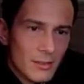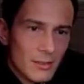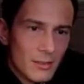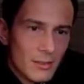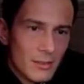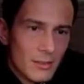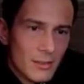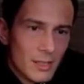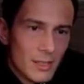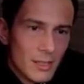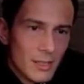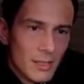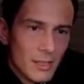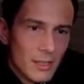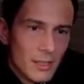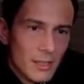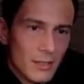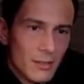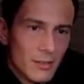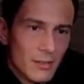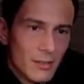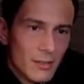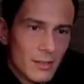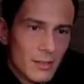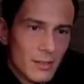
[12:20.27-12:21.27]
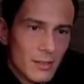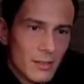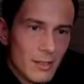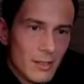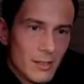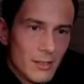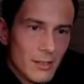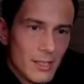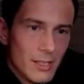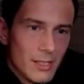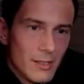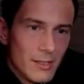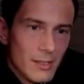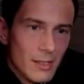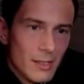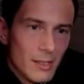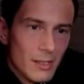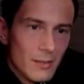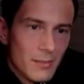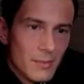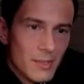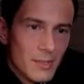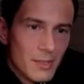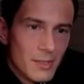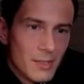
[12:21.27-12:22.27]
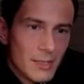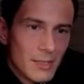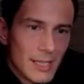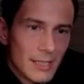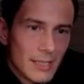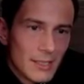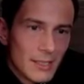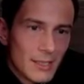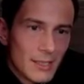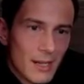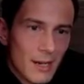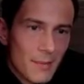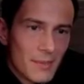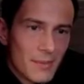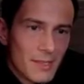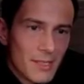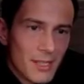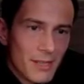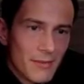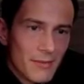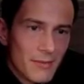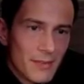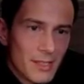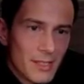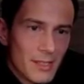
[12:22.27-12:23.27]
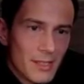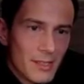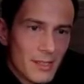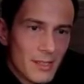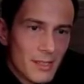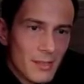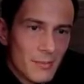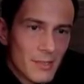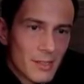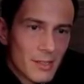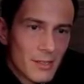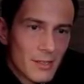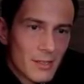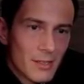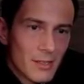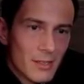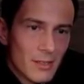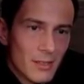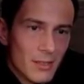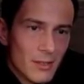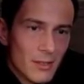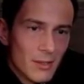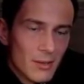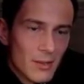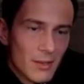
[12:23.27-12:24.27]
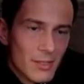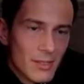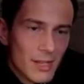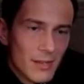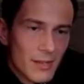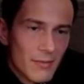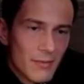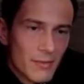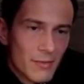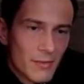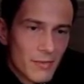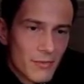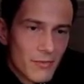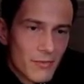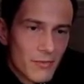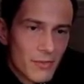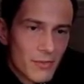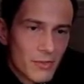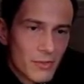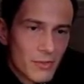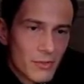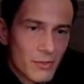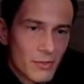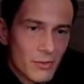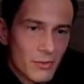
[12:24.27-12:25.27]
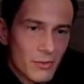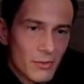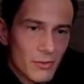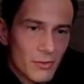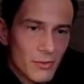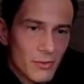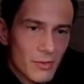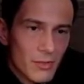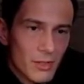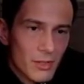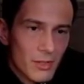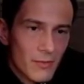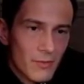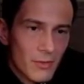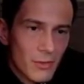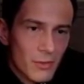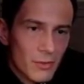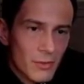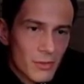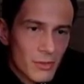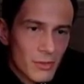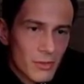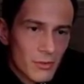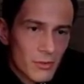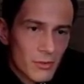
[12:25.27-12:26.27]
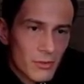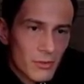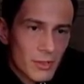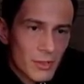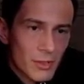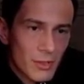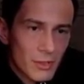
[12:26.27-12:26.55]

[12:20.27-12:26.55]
There you go. These nubs. Is that to compensate for these nubs? Or is that for the screws if you use screw in?